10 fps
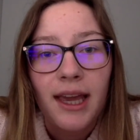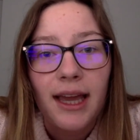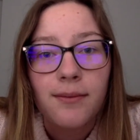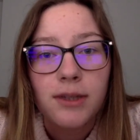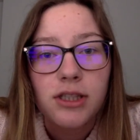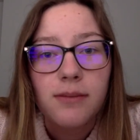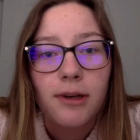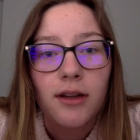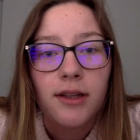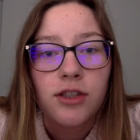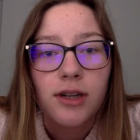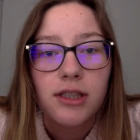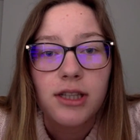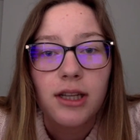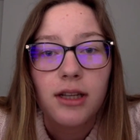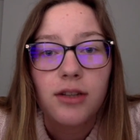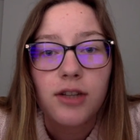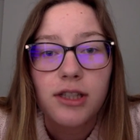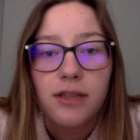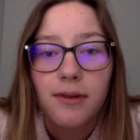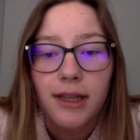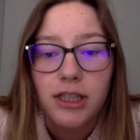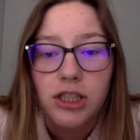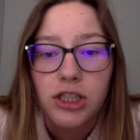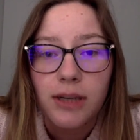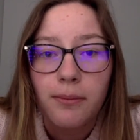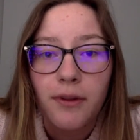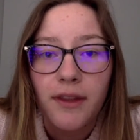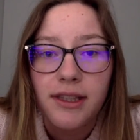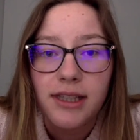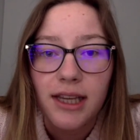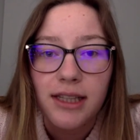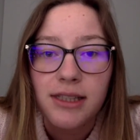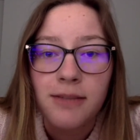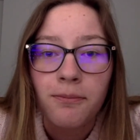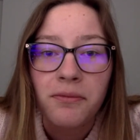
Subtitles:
And once you build a trusted relationship with these kids,